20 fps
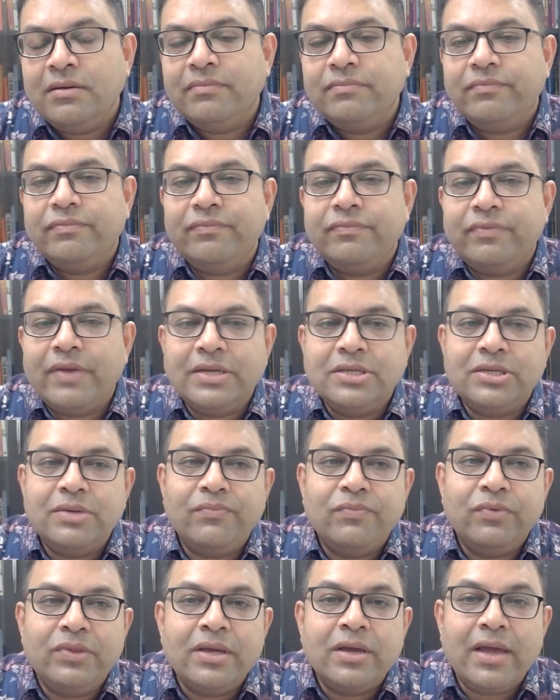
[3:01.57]
a
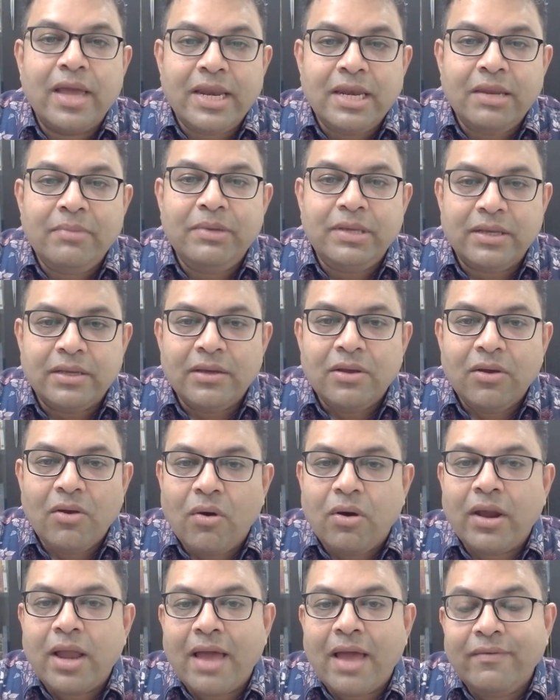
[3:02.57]
friendship with the enemy
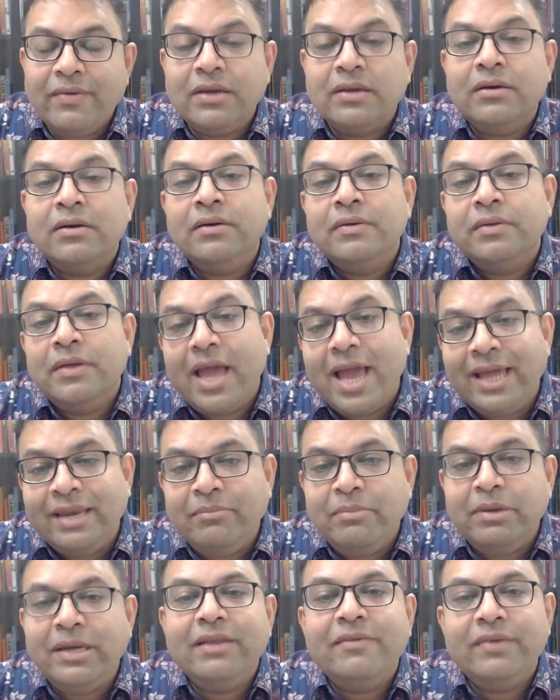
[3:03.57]
or having a
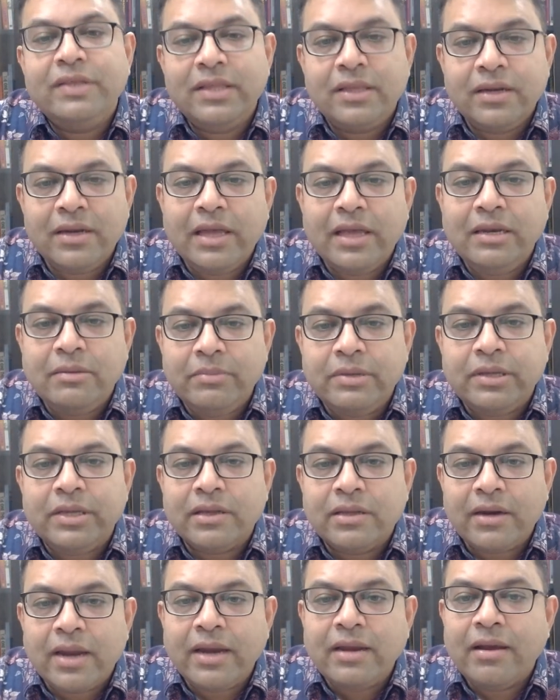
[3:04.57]
enmity with an enemy,
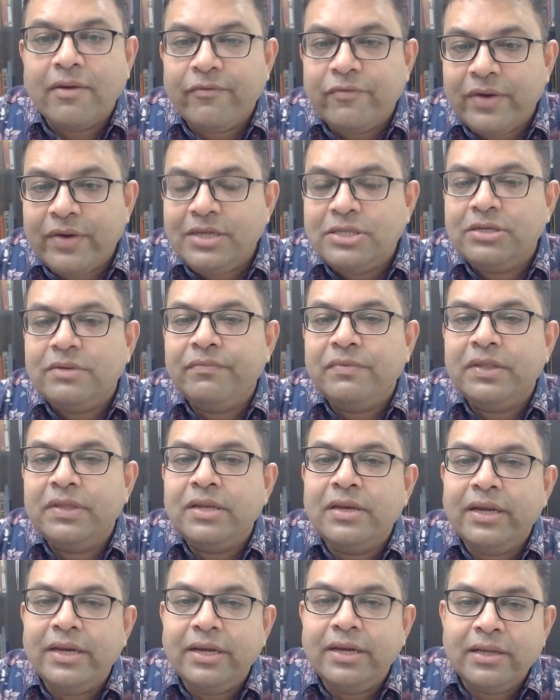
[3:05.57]
right? A friendship with
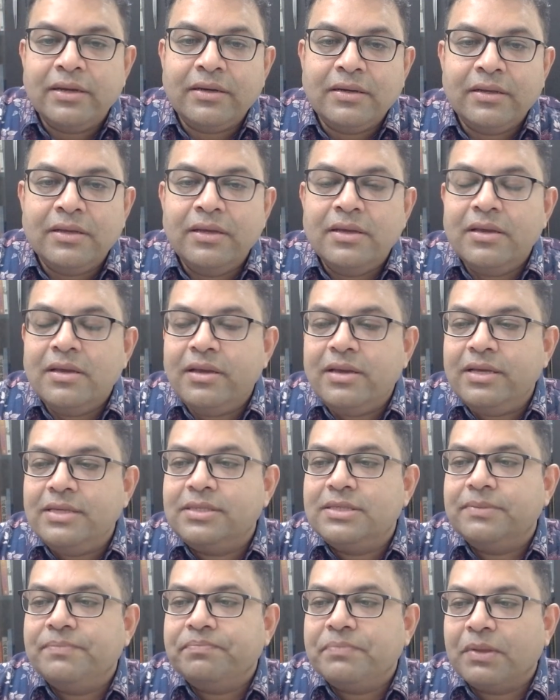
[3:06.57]
an idiot
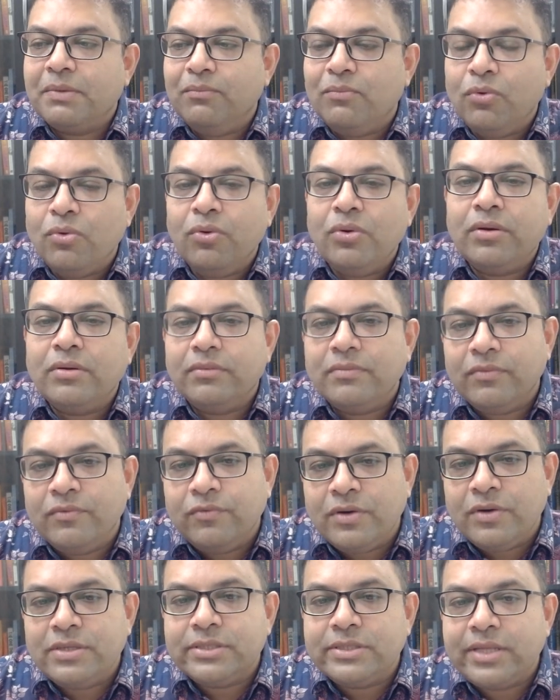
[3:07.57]
is more
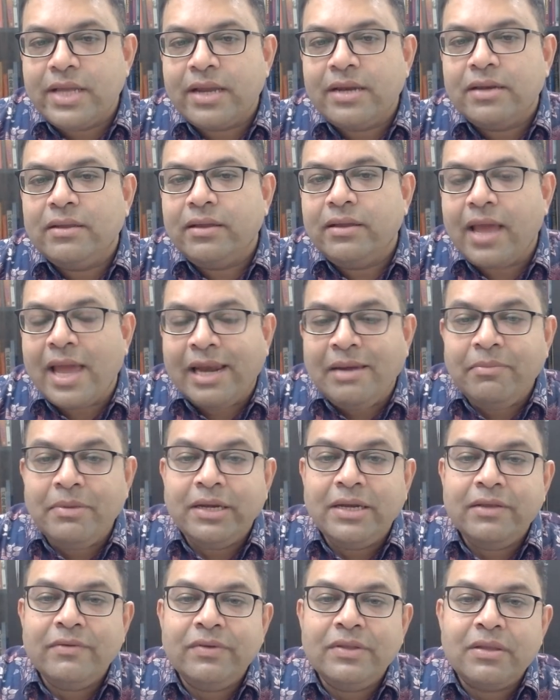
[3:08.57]
worse than
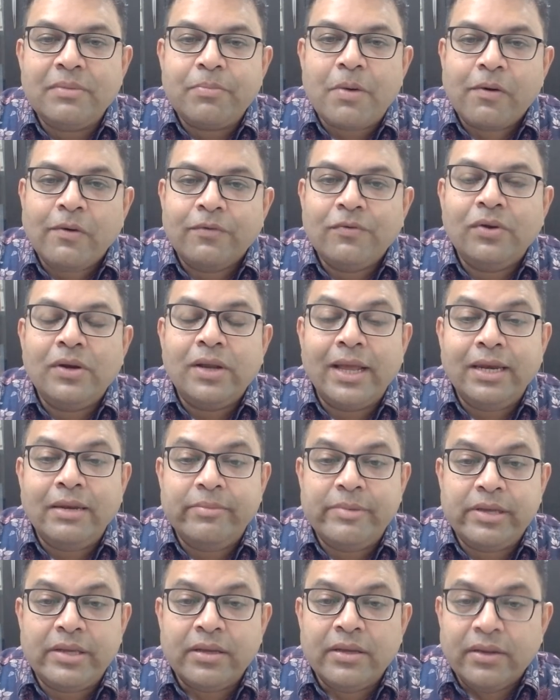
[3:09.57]
enmity with a powerful
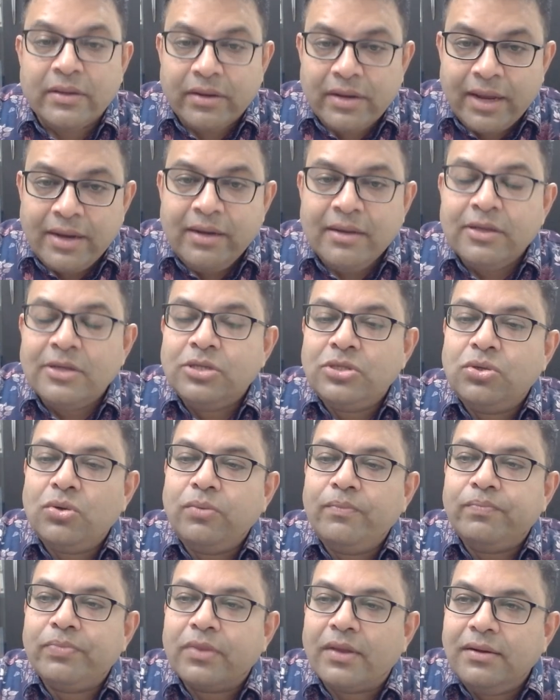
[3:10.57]
enemy, right?
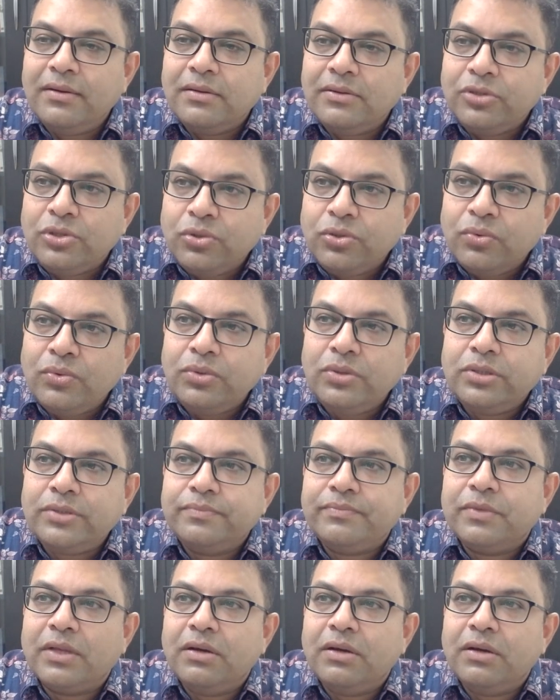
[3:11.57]
So don't